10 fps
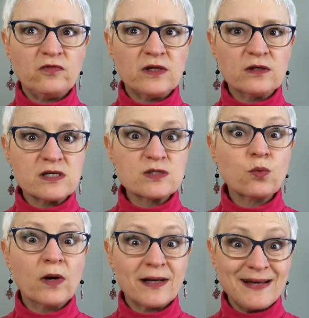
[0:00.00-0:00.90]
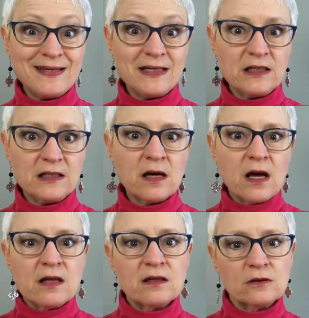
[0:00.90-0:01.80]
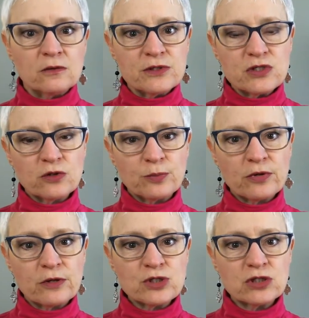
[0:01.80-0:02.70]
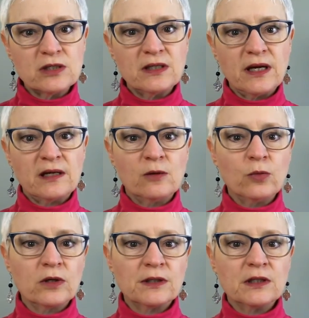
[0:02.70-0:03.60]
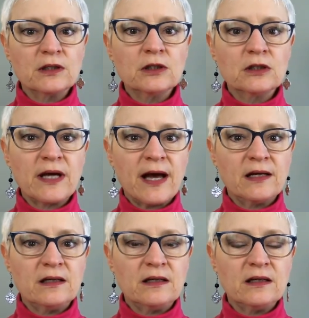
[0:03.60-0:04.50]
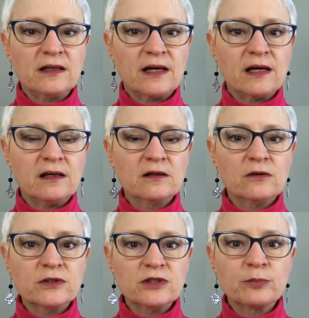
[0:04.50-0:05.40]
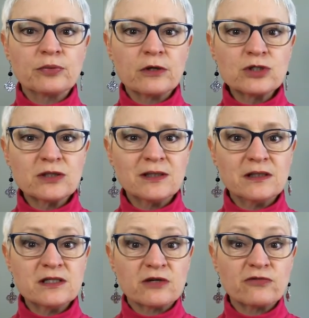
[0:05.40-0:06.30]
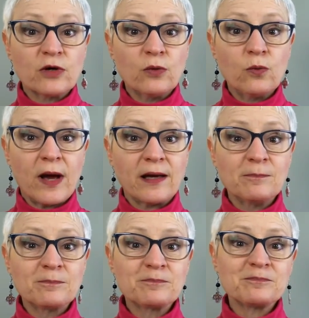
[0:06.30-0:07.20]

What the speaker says: is what I need, then I'm going to approach it again, and we're going to look at it again. I'm going to approach it in a different way.